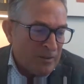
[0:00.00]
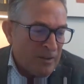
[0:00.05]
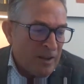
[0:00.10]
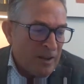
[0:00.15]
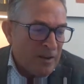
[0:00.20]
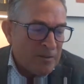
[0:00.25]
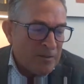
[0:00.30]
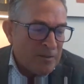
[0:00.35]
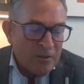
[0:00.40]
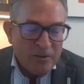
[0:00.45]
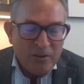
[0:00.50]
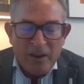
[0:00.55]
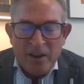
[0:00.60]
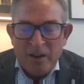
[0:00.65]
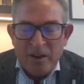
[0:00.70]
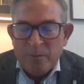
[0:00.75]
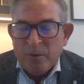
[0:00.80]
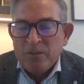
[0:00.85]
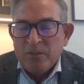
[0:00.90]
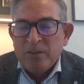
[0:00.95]
have their
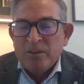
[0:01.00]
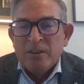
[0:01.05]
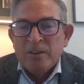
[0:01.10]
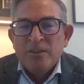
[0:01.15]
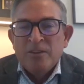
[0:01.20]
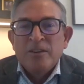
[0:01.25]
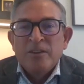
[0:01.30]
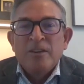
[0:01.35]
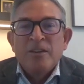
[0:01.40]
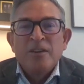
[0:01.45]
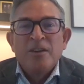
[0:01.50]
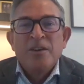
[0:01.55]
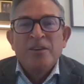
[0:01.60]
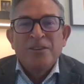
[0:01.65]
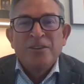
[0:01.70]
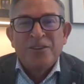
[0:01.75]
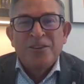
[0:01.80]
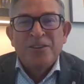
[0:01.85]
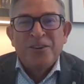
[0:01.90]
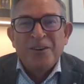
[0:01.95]
sandwich and listen to
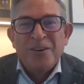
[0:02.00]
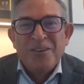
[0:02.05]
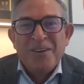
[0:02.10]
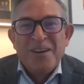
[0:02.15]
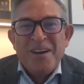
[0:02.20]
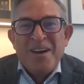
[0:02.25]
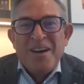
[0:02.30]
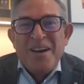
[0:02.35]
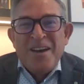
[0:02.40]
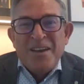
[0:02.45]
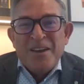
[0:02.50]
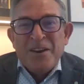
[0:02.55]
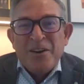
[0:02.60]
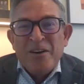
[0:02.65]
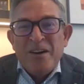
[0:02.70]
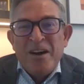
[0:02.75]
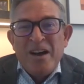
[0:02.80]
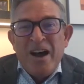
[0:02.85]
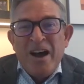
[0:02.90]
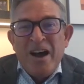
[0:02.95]
this. So,
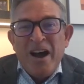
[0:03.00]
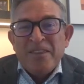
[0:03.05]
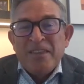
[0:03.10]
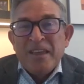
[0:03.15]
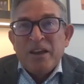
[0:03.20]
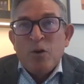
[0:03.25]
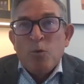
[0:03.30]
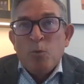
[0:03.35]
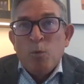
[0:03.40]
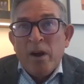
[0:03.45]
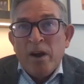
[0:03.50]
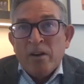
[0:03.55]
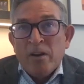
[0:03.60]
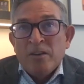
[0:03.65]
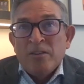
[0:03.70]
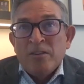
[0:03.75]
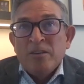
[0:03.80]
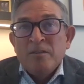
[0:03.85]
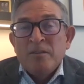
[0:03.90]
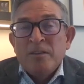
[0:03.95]
I think
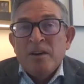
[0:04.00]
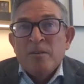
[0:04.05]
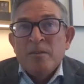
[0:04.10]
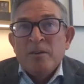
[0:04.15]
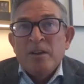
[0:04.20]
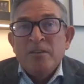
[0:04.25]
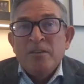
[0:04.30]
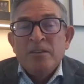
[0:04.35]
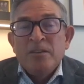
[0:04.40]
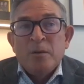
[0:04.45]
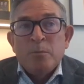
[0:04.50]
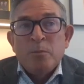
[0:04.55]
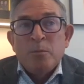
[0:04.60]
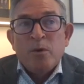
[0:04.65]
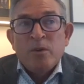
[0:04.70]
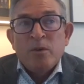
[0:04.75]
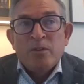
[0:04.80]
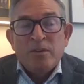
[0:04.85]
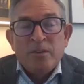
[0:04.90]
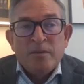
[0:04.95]
awareness of governance, the
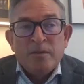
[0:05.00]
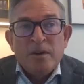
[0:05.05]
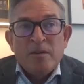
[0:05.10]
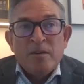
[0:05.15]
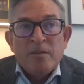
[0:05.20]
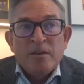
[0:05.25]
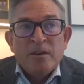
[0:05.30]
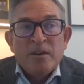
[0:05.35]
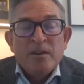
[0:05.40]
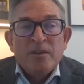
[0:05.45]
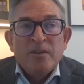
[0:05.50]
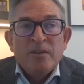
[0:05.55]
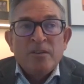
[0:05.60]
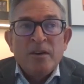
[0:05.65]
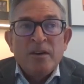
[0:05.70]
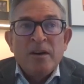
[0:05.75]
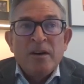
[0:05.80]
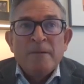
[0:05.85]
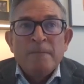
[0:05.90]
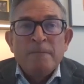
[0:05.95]
importance of governance,
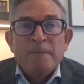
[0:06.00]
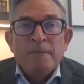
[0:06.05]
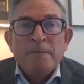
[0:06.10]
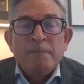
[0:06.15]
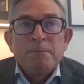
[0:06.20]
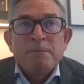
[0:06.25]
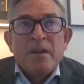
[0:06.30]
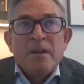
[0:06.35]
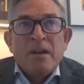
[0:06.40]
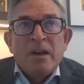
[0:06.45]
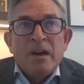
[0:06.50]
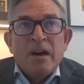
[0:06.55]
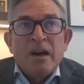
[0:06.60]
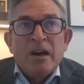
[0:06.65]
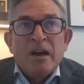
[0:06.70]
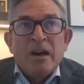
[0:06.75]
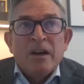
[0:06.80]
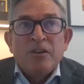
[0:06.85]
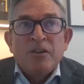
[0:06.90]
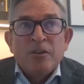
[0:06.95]

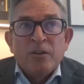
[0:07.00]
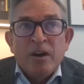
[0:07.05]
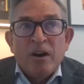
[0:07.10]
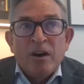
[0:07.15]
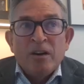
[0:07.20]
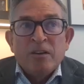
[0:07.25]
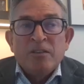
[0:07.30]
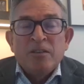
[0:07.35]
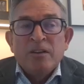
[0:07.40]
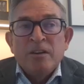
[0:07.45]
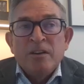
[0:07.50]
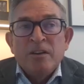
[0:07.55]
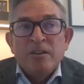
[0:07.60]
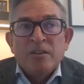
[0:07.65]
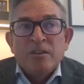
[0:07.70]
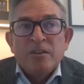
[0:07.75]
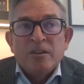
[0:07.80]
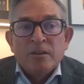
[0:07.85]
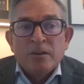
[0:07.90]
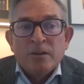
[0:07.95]
a curiosity
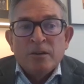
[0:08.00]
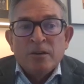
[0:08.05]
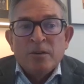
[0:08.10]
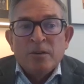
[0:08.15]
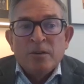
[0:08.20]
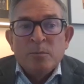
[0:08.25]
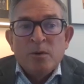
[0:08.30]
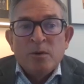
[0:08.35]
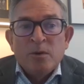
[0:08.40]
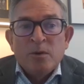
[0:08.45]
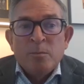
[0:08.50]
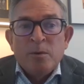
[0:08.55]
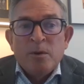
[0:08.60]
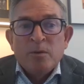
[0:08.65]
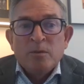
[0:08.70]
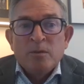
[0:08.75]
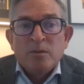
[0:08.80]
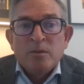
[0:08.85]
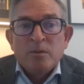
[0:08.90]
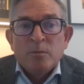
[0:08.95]
to learn more
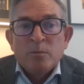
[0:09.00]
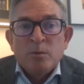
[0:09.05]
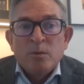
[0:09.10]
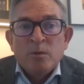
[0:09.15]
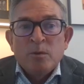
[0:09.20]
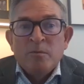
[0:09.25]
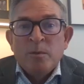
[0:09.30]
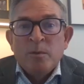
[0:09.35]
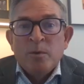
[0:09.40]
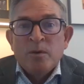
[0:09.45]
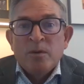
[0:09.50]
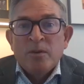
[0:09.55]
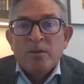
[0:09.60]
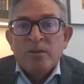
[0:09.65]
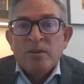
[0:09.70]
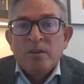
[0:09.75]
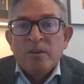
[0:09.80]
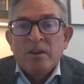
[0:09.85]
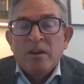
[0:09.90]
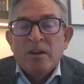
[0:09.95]
about the role of
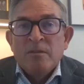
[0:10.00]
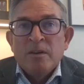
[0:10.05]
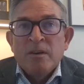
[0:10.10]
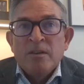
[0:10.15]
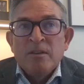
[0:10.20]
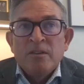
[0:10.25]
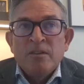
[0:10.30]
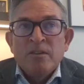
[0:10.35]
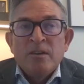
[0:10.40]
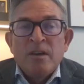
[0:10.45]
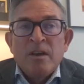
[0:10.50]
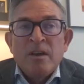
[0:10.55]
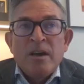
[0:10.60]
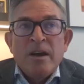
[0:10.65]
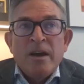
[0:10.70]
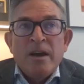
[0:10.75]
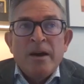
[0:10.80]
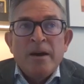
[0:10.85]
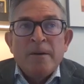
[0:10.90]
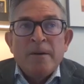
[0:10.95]
boards and governance.
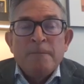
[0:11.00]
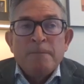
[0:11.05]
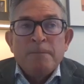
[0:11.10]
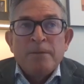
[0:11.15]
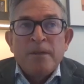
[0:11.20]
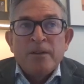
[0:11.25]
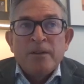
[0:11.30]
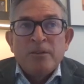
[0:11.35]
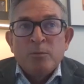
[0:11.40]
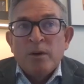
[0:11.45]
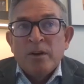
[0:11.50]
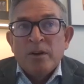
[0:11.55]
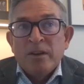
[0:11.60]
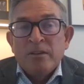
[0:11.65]
That's one